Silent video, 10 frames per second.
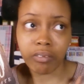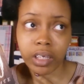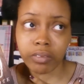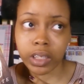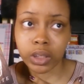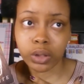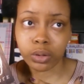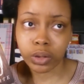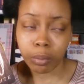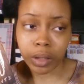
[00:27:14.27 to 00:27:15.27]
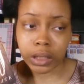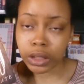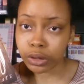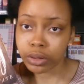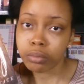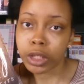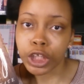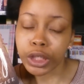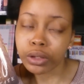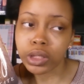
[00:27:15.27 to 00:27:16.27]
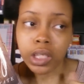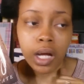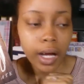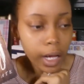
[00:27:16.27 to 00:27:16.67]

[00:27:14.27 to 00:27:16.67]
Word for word: I've given it to some of the sisters in my church.